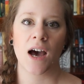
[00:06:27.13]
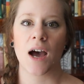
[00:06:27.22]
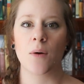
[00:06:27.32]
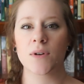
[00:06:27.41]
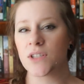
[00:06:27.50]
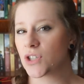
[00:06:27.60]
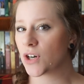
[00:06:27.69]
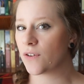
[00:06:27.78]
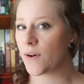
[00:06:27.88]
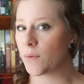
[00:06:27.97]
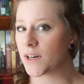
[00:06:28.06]
I wasn't sure
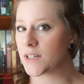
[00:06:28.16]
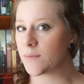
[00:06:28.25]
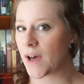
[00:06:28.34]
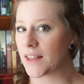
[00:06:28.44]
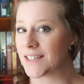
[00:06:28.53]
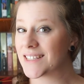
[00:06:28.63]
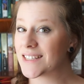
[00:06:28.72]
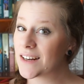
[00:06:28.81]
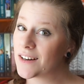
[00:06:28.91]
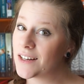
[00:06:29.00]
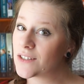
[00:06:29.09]
if I wanted to buy this
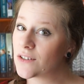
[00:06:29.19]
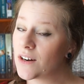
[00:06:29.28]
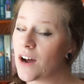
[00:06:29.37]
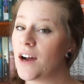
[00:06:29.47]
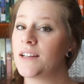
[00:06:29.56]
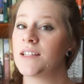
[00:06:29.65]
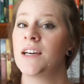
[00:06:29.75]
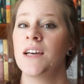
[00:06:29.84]
series or not.